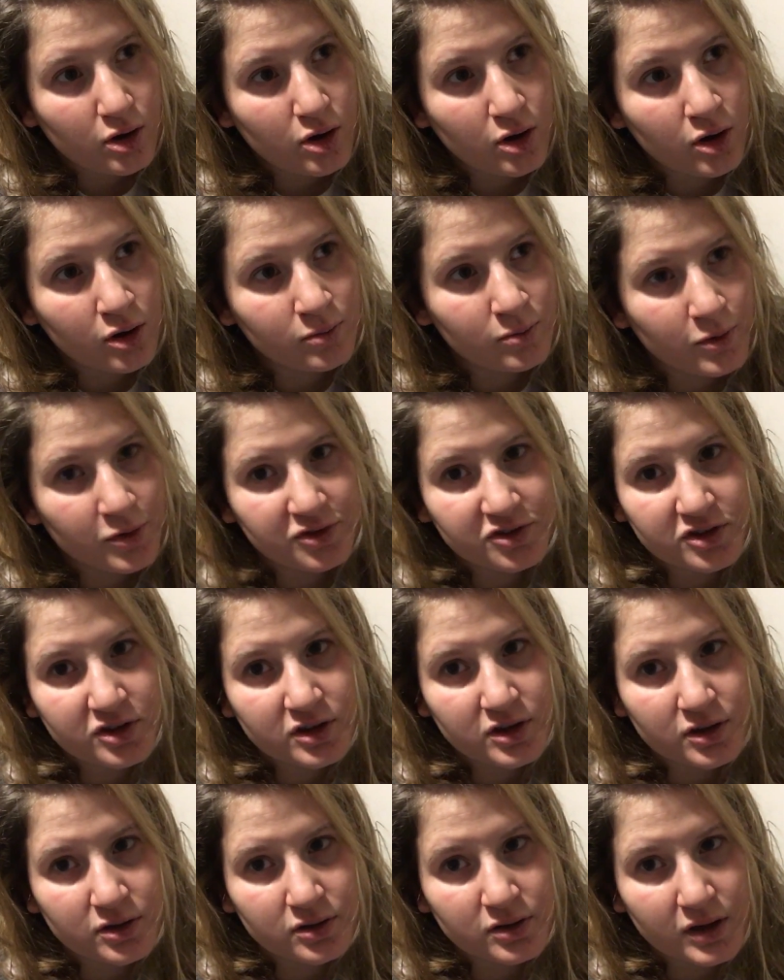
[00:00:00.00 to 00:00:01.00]
almost
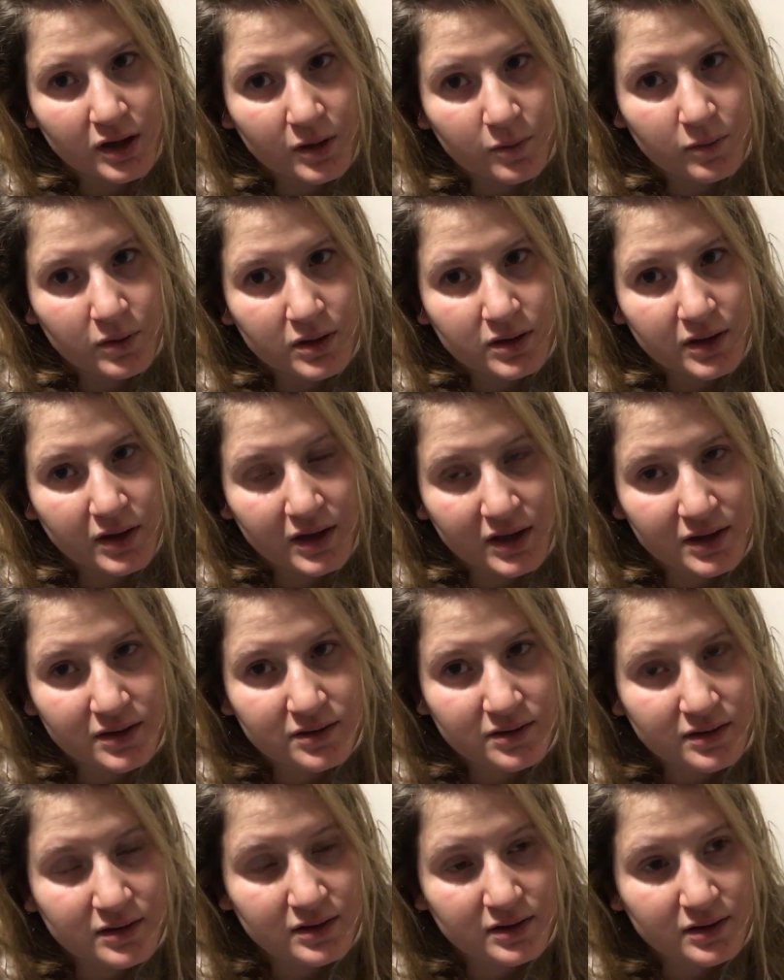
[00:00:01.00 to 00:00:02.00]
clear liquid. Like
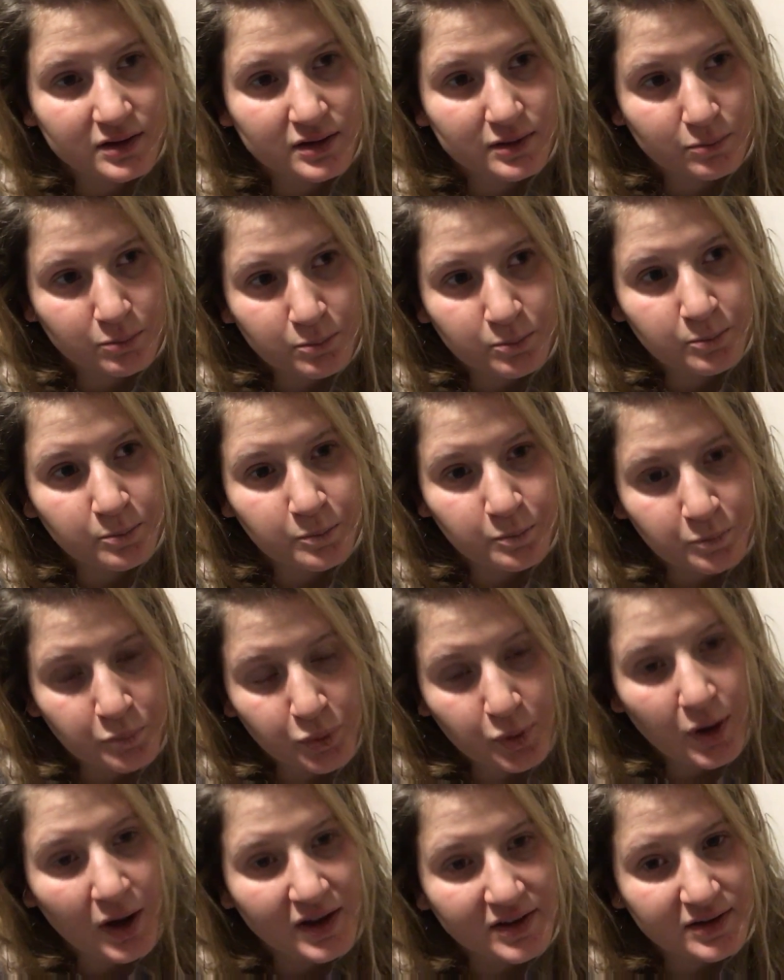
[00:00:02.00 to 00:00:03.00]
it's
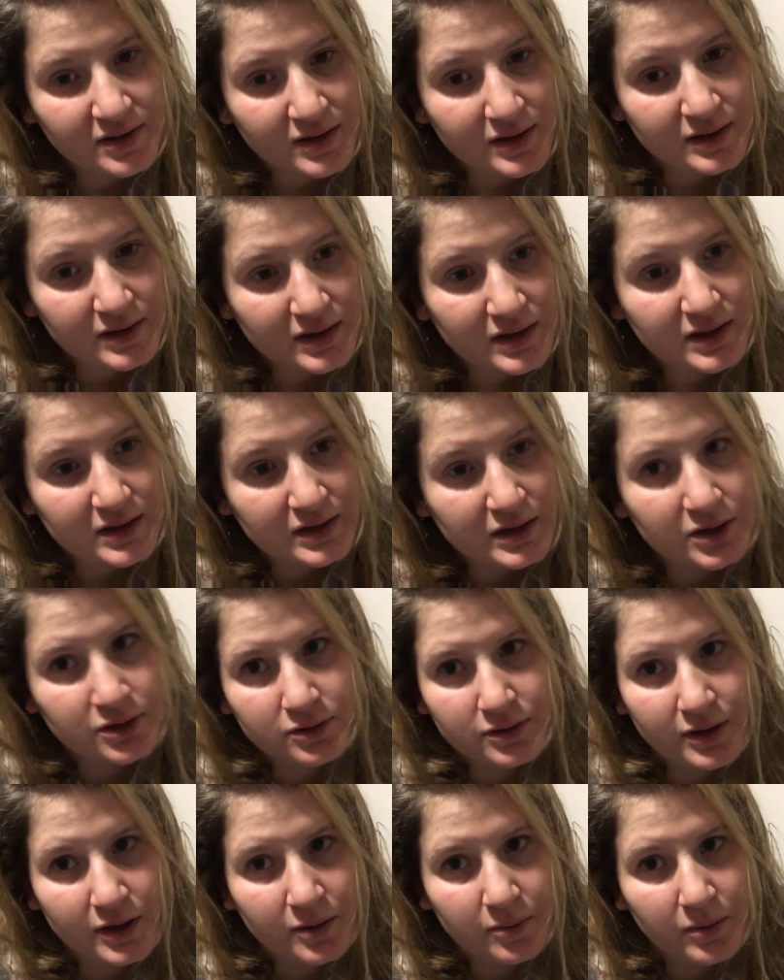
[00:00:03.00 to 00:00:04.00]
practically clear
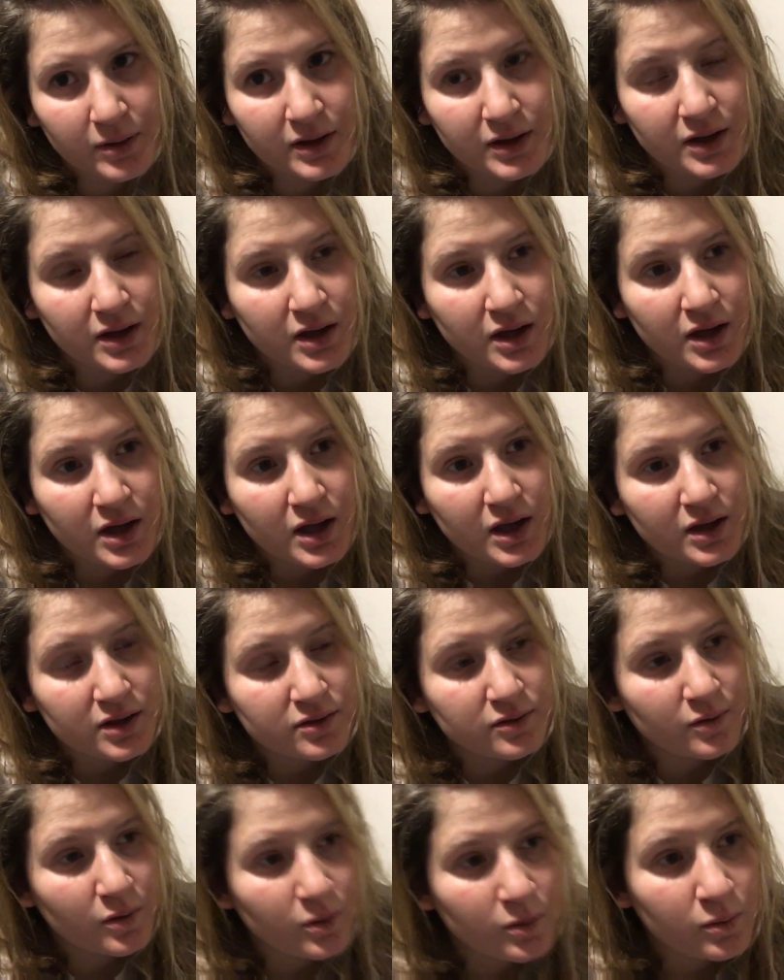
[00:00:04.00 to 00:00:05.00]
liquid.
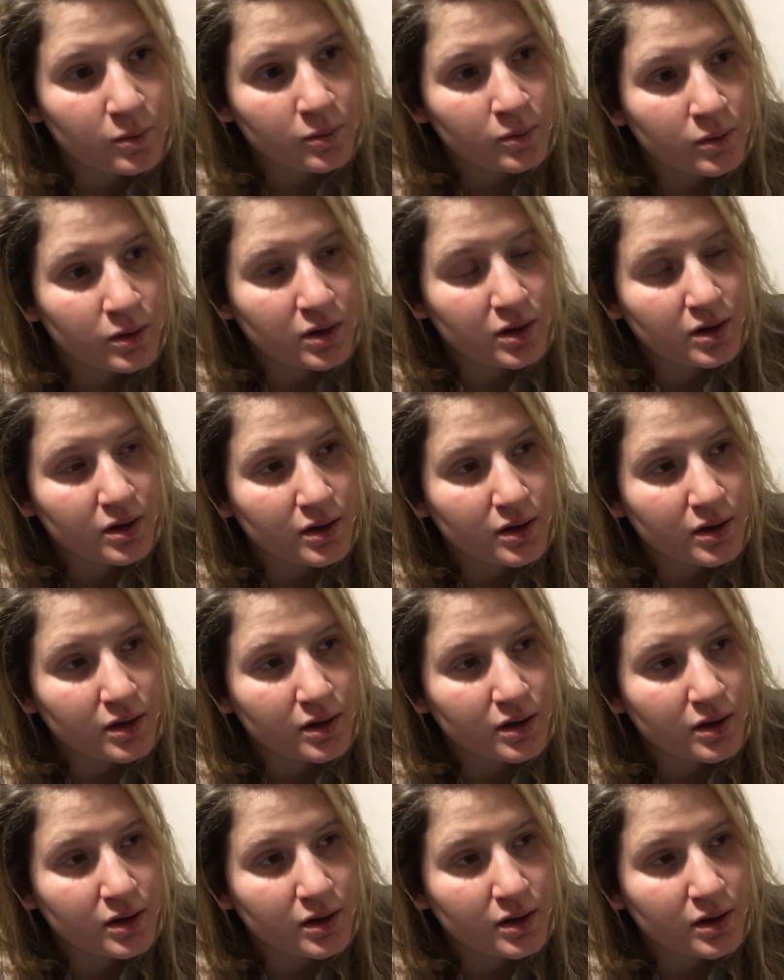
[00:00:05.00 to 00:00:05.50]
So